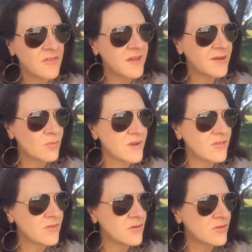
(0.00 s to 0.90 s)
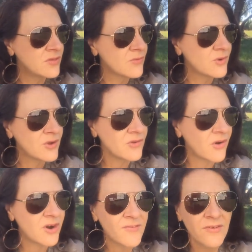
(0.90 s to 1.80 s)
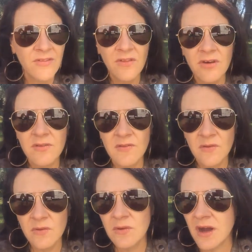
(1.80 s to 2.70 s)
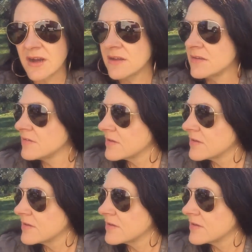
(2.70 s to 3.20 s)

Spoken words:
there with you through life and those who aren't.